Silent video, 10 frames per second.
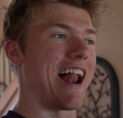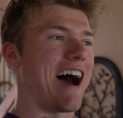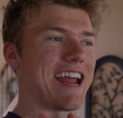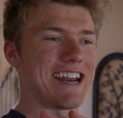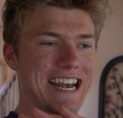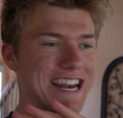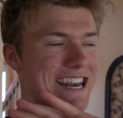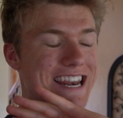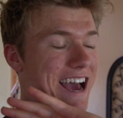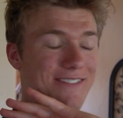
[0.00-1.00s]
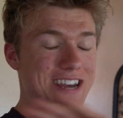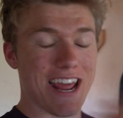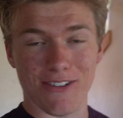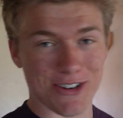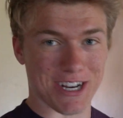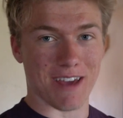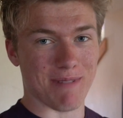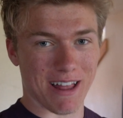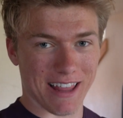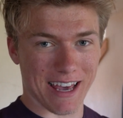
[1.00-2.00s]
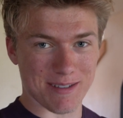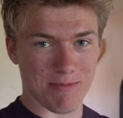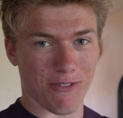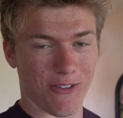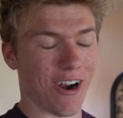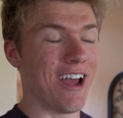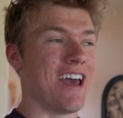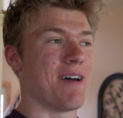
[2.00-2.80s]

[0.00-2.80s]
I've never shaved my legs before.